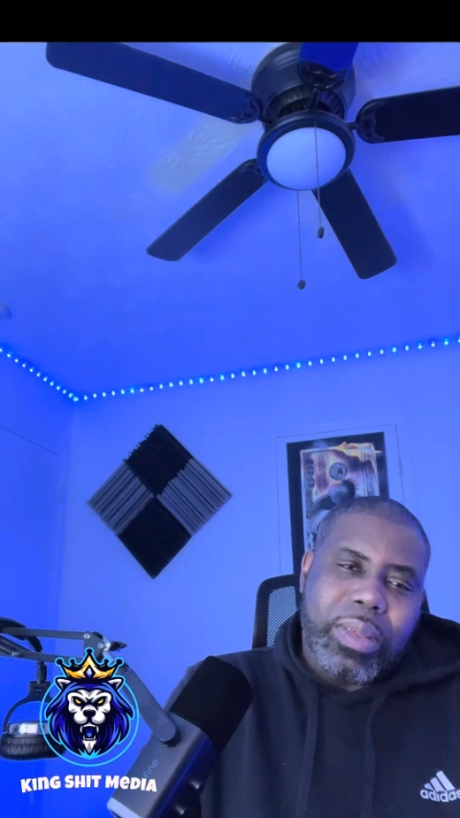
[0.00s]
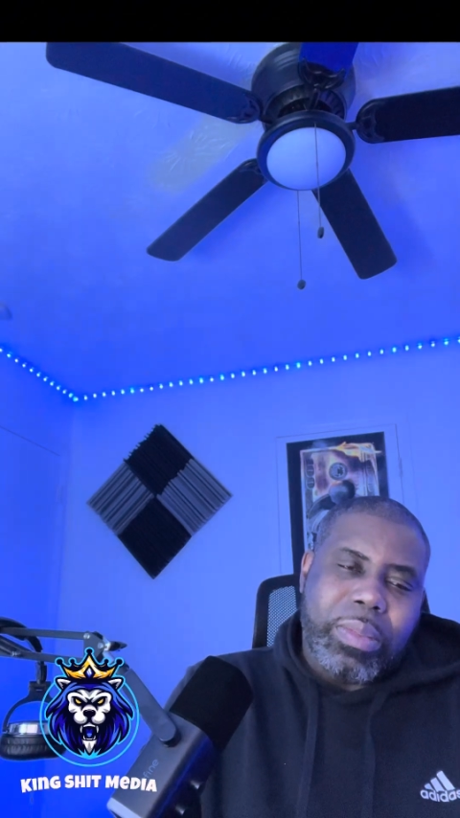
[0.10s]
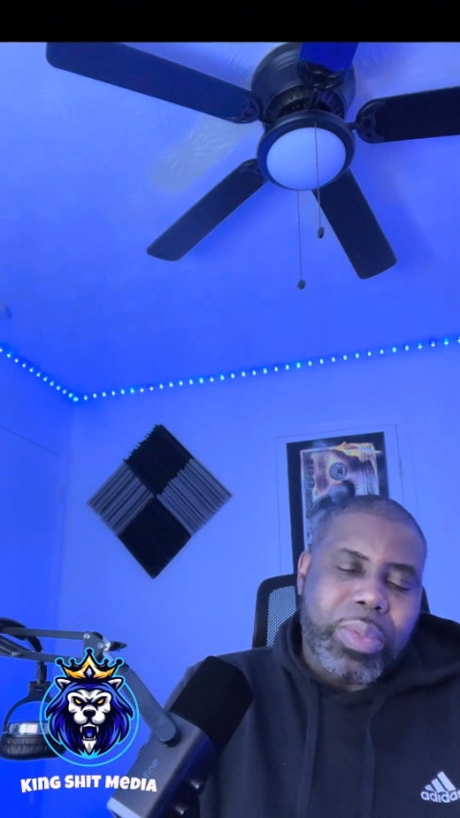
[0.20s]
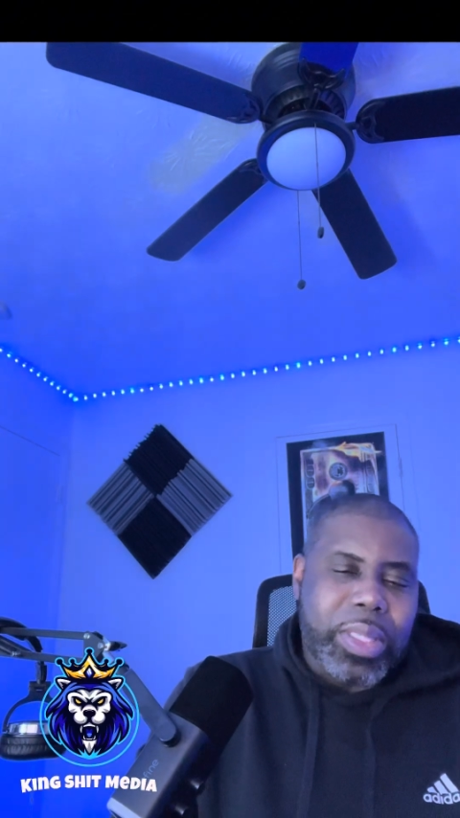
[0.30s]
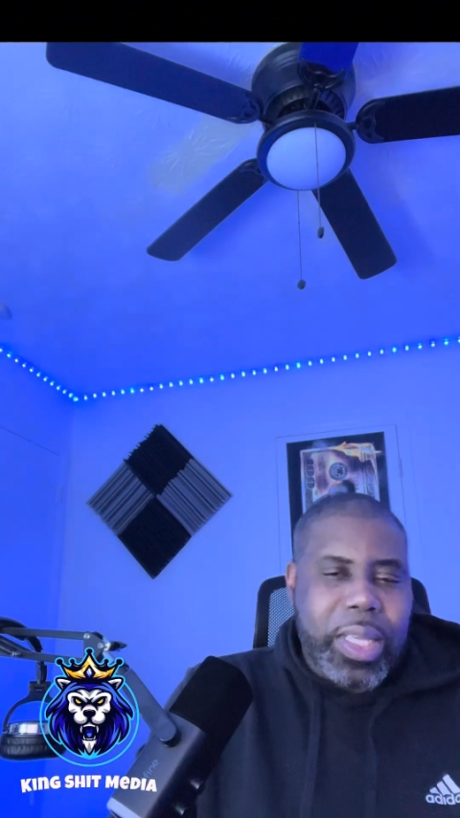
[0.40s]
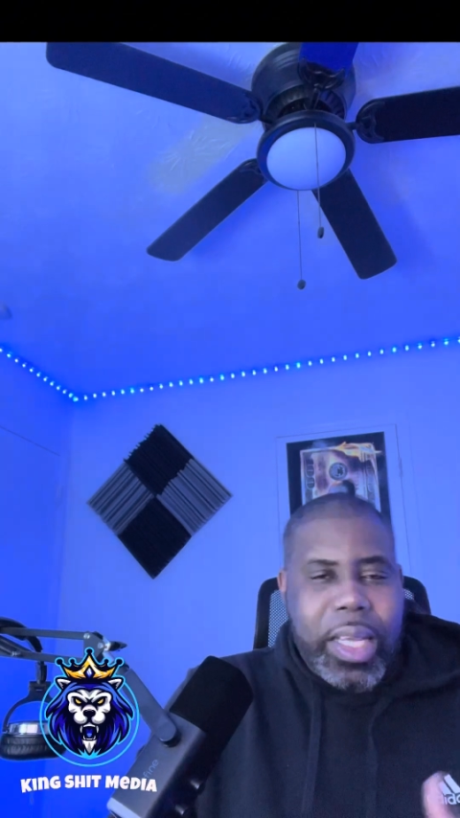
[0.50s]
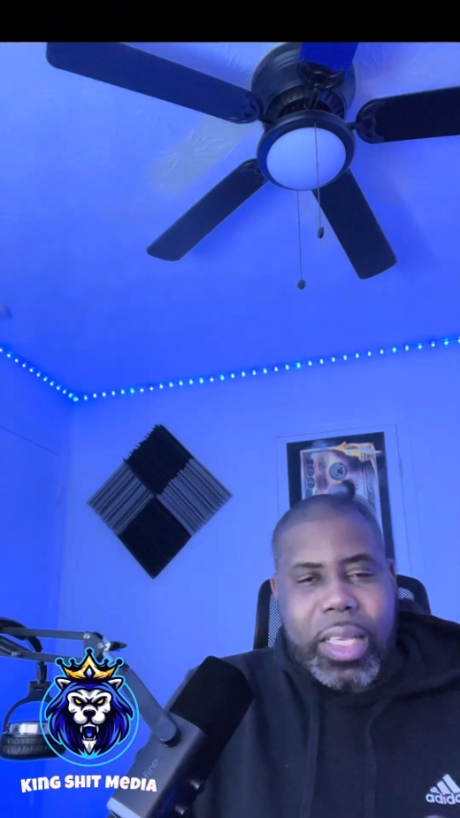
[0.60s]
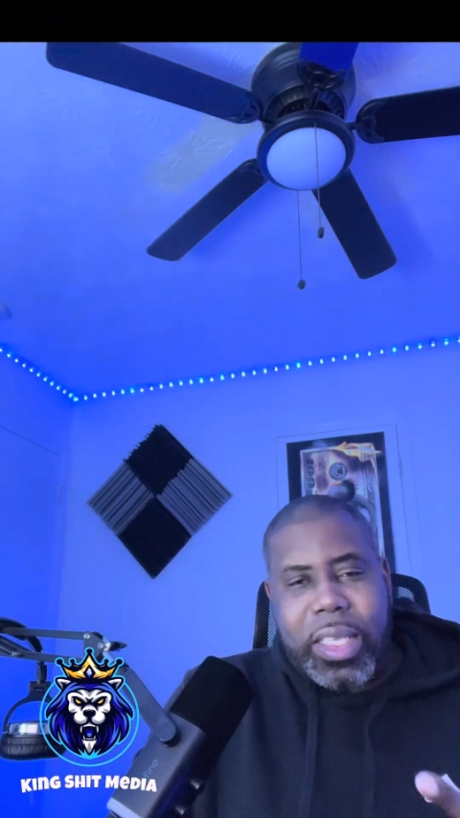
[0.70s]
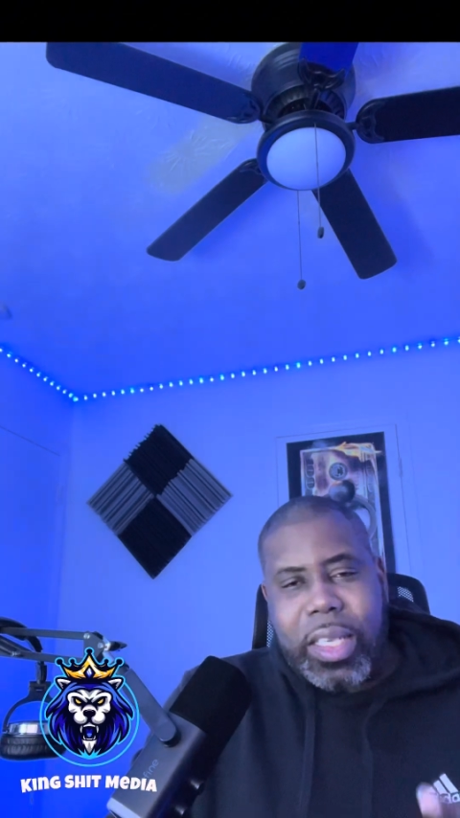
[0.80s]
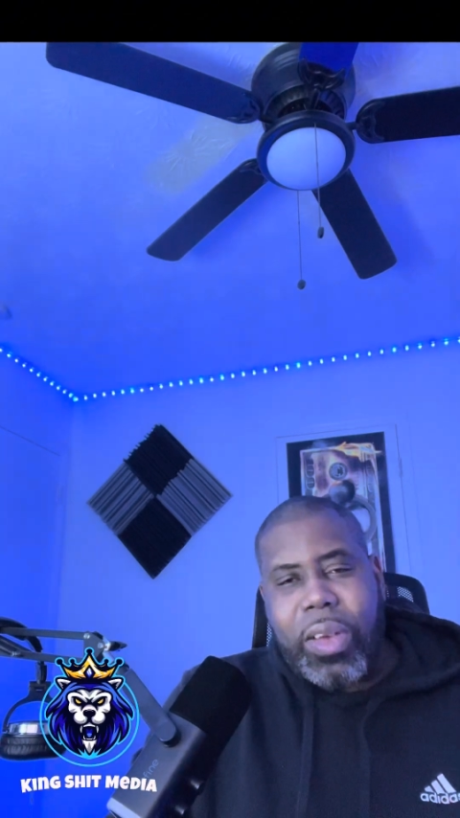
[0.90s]
Protect
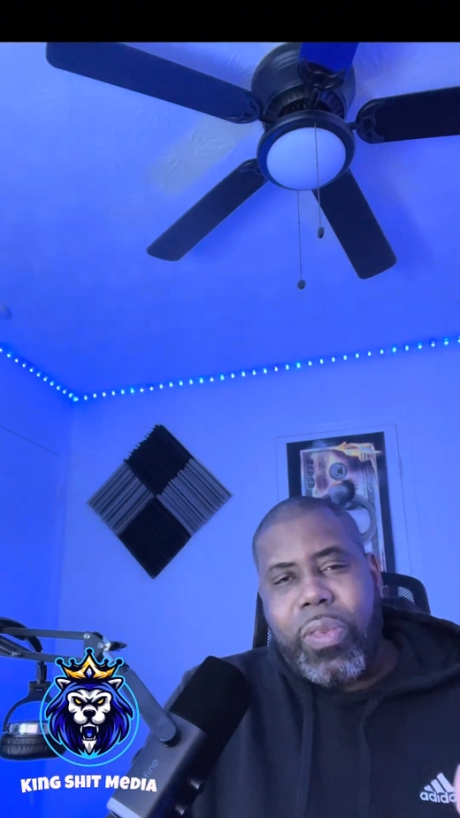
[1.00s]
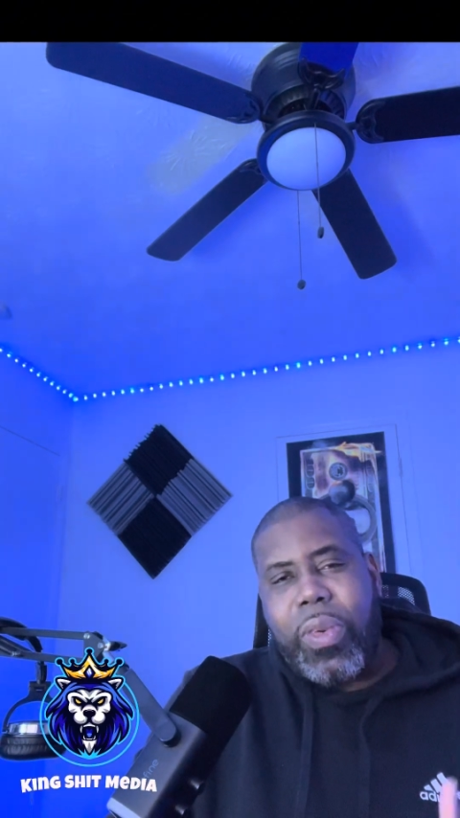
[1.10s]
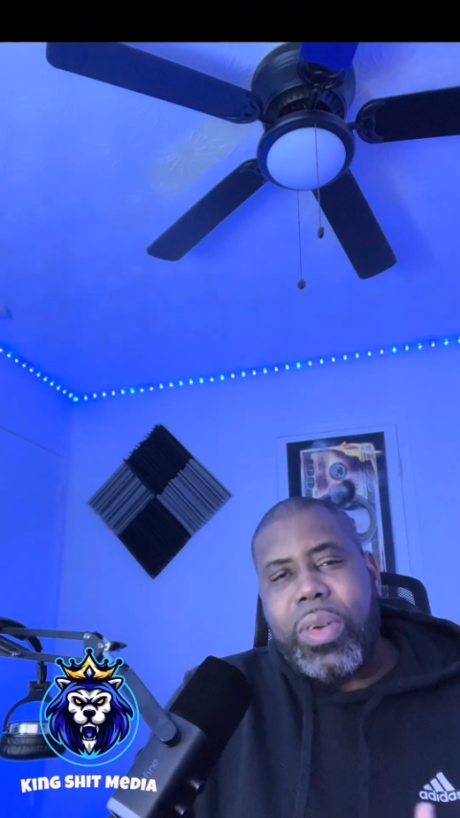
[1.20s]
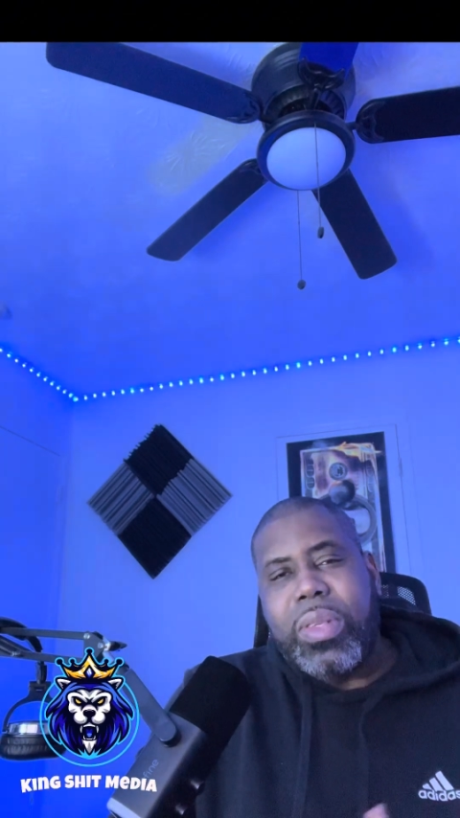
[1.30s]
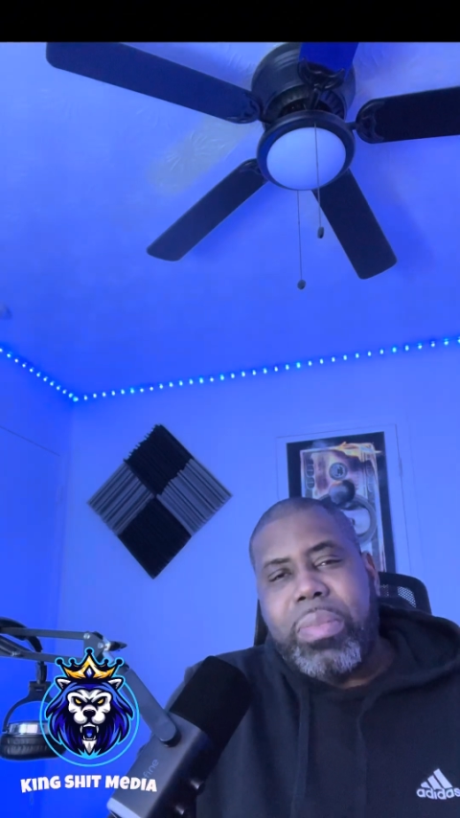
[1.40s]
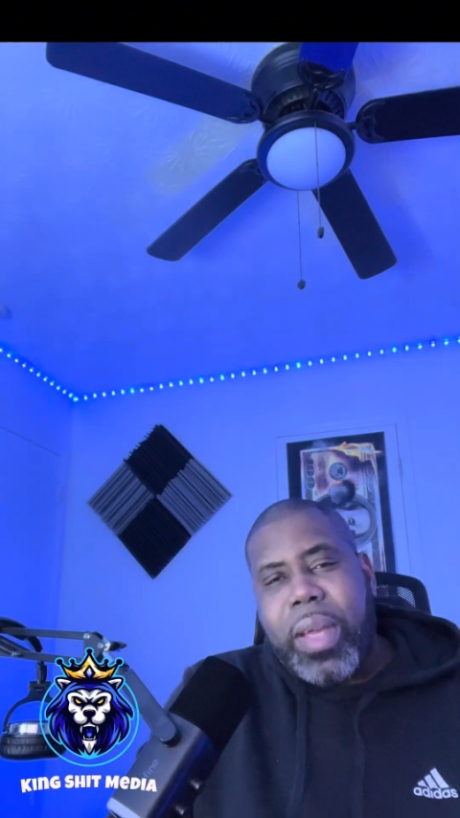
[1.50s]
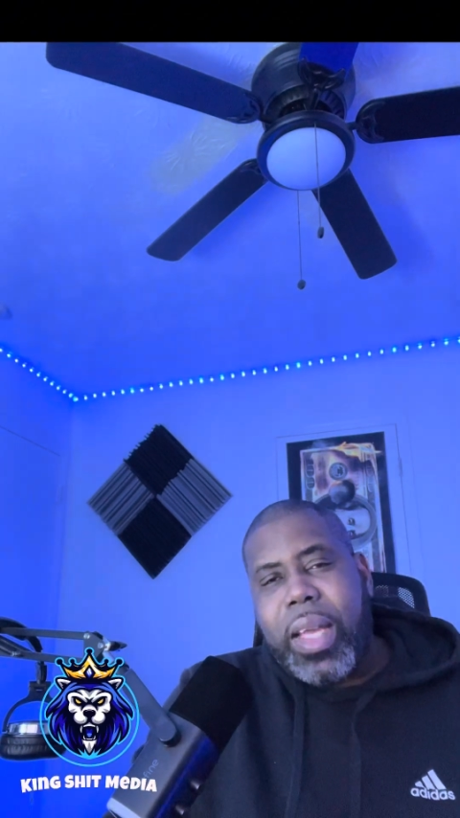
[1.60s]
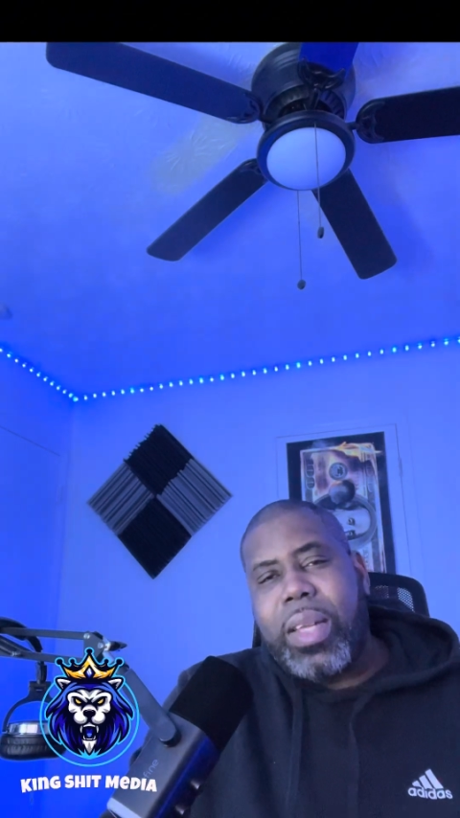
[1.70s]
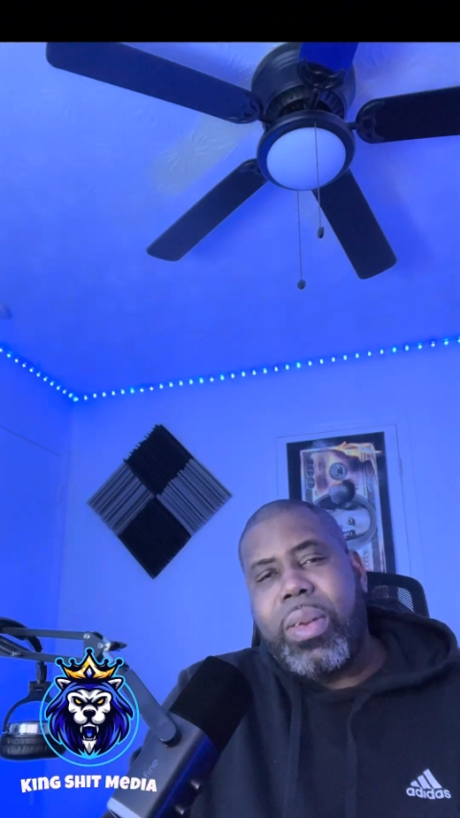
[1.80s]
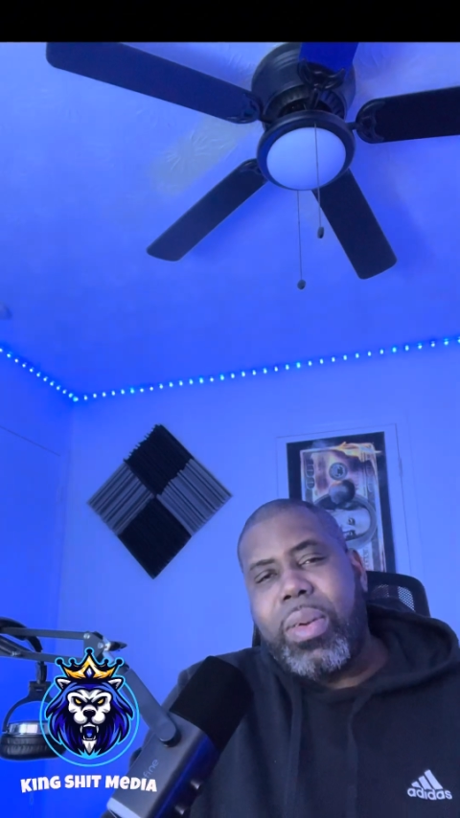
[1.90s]
yourself first, man.
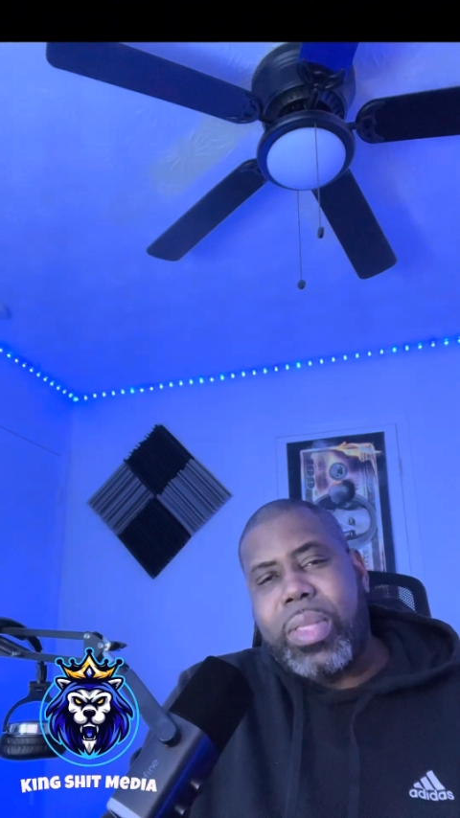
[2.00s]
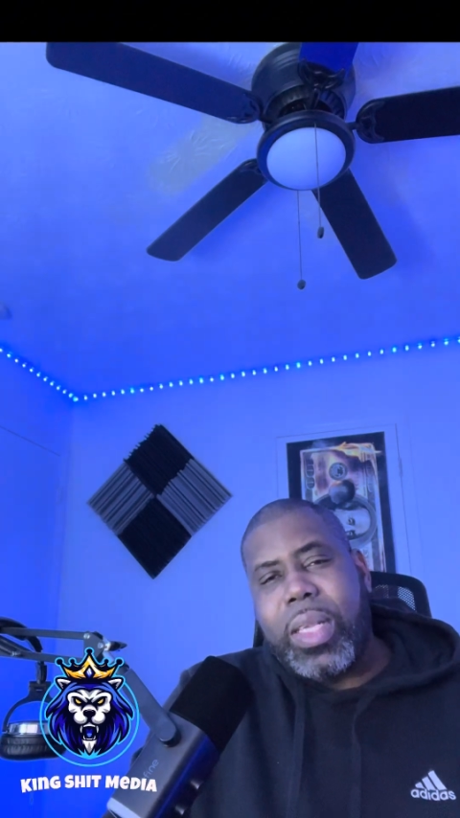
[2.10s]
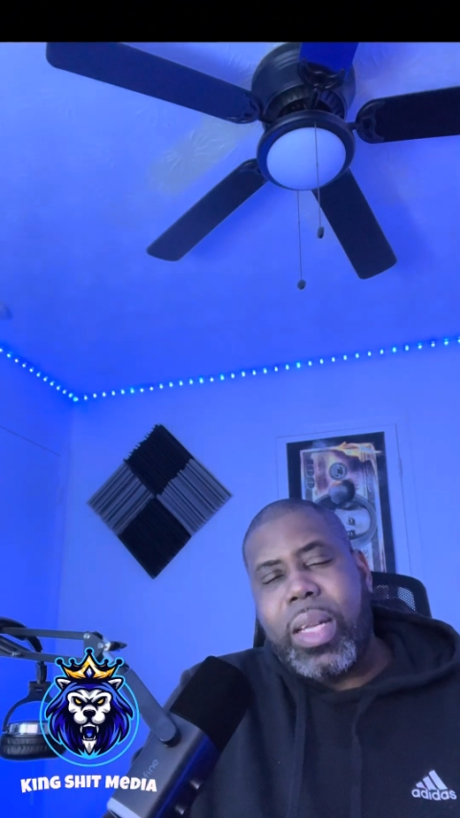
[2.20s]
You know what I'm saying?